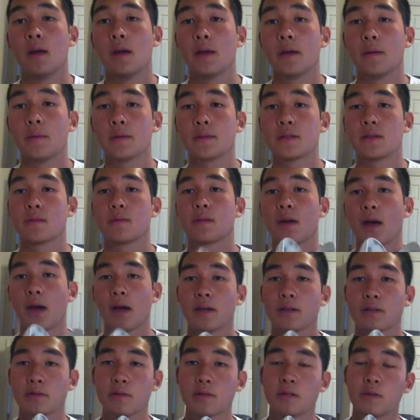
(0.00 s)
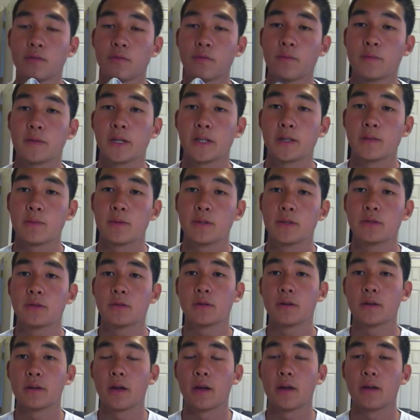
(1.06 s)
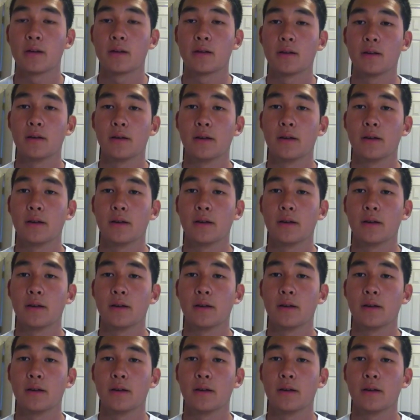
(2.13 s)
Hey, what's up guys? Christian from Chesapeake Stringing.